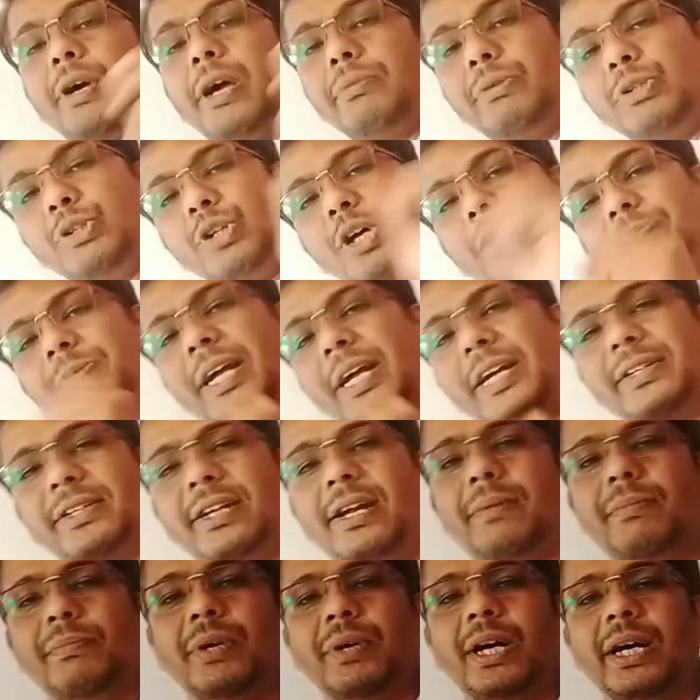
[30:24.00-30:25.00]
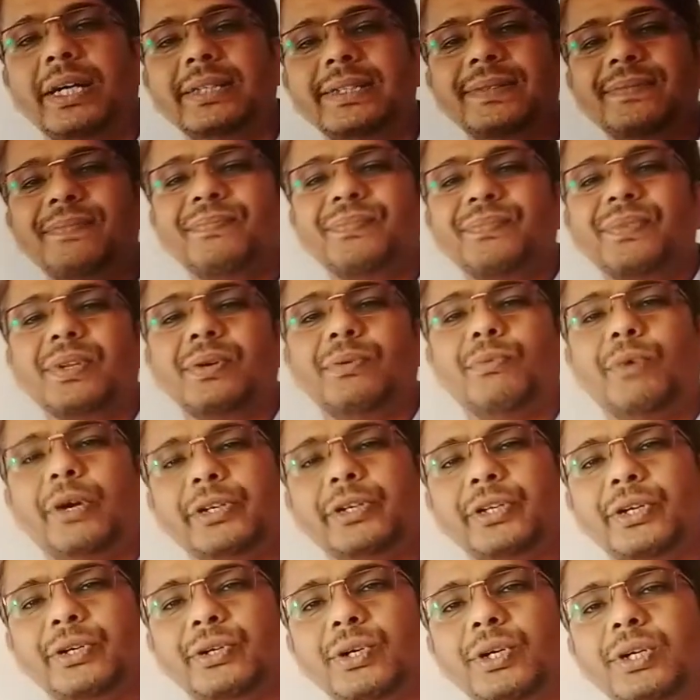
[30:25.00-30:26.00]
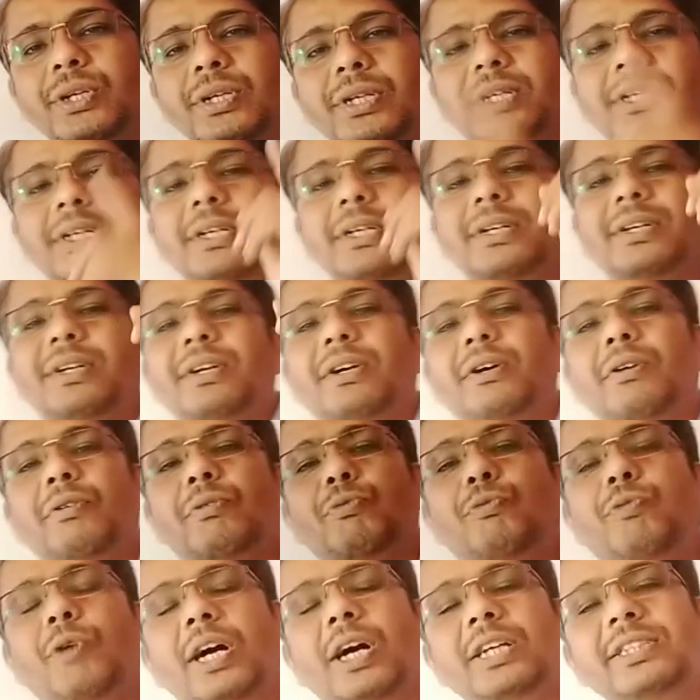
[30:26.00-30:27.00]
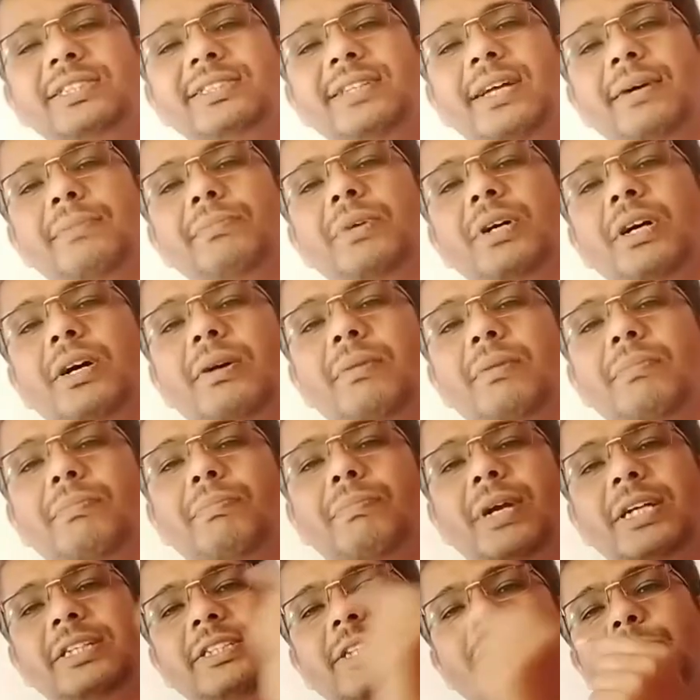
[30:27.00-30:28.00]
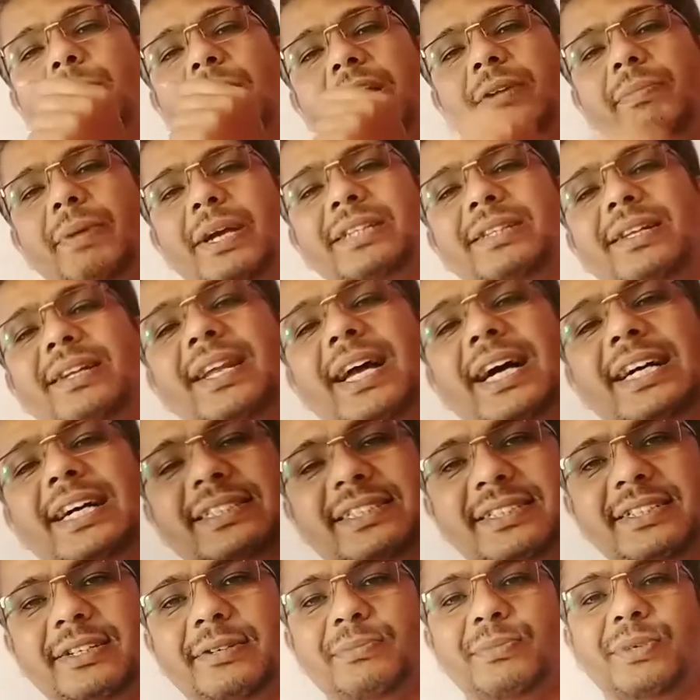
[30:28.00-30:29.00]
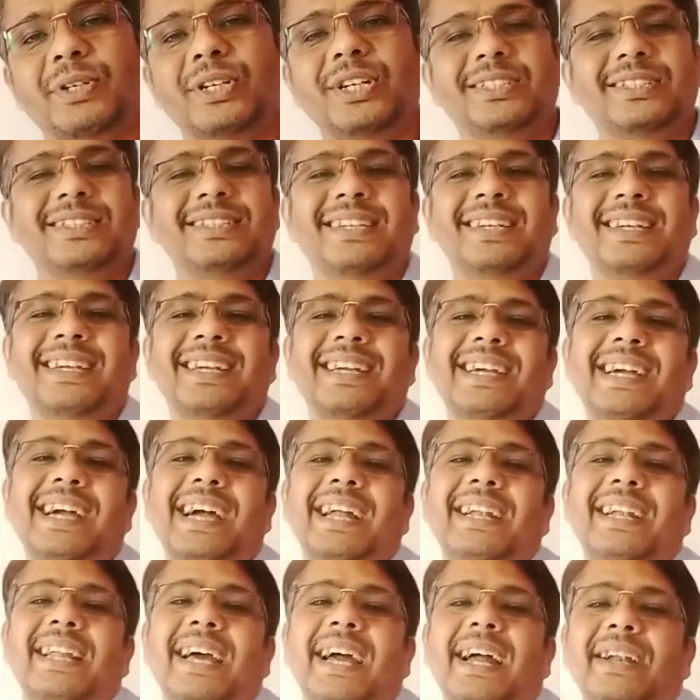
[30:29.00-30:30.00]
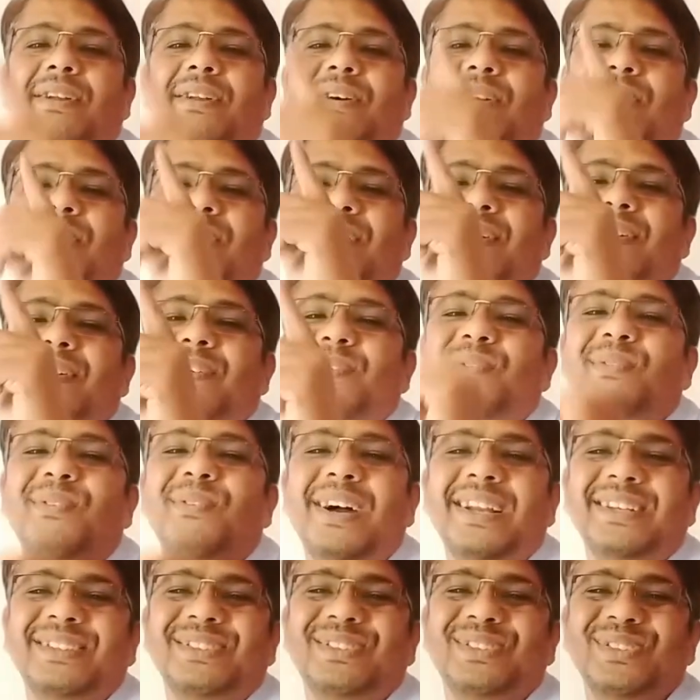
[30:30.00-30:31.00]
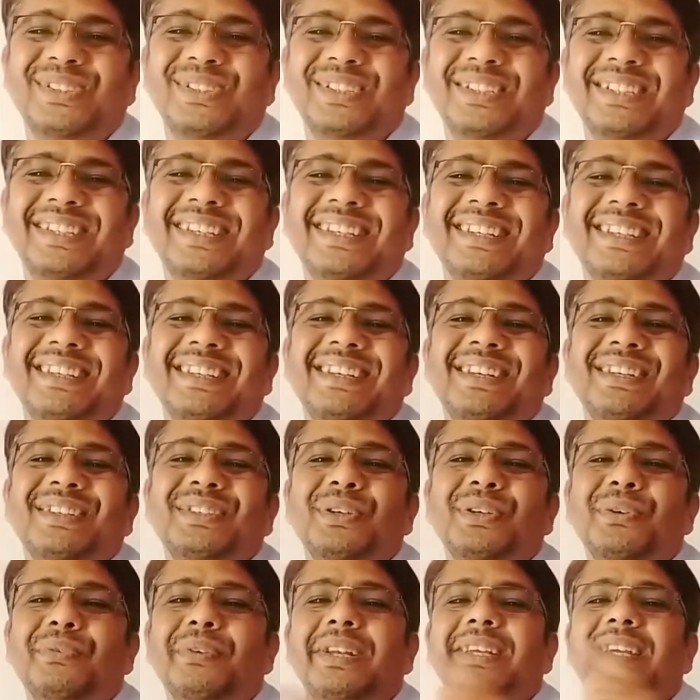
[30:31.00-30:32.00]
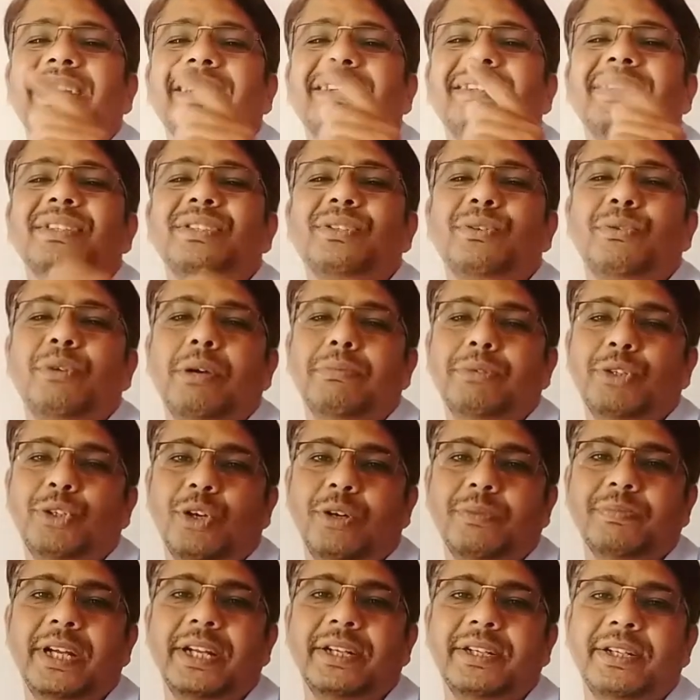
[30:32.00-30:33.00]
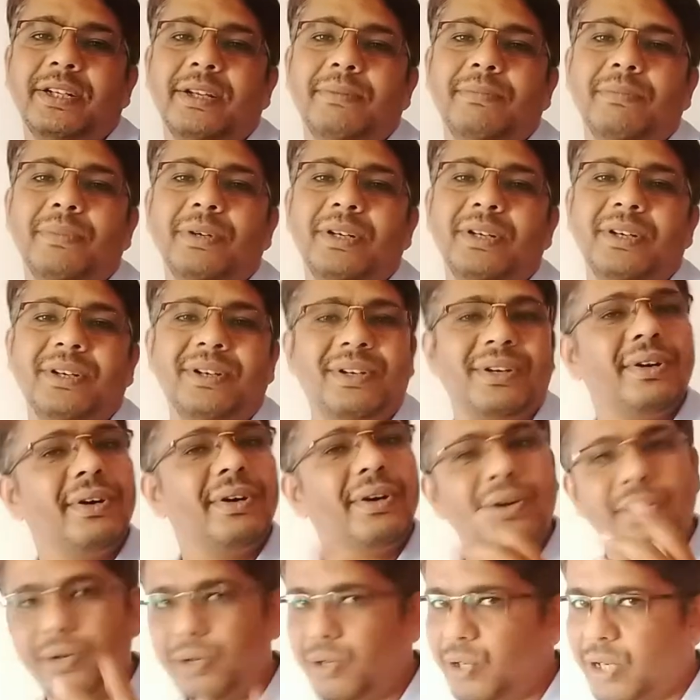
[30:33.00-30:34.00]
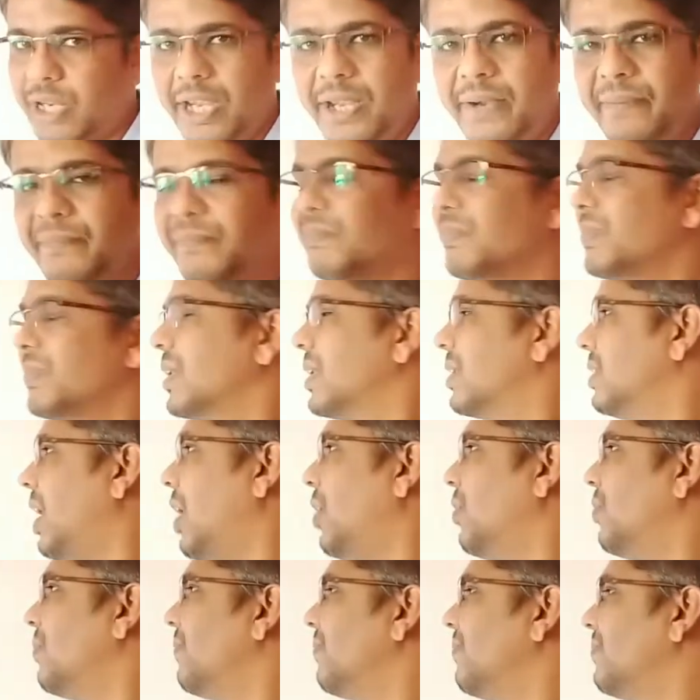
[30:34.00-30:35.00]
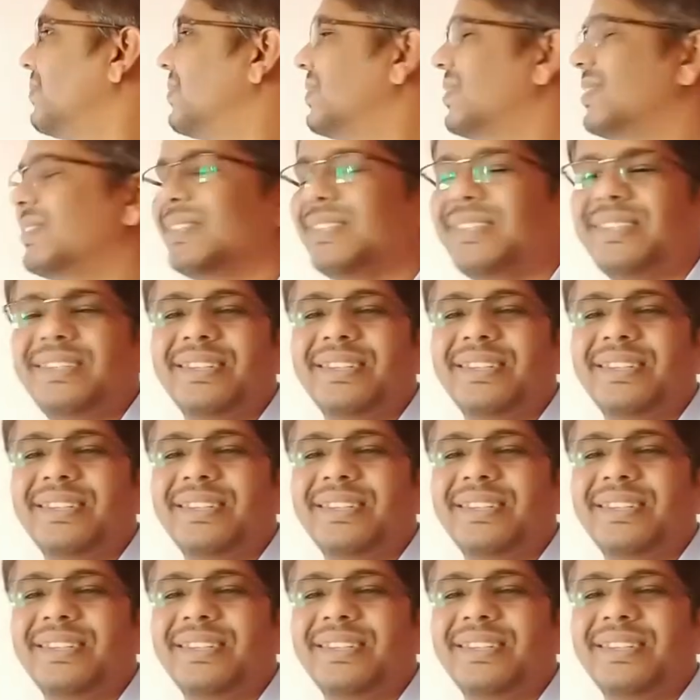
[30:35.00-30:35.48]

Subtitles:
And to find the square root of that number, what do you do? First number multiplied by the last number and add 1 to it. You will get the square root of that number. Okay?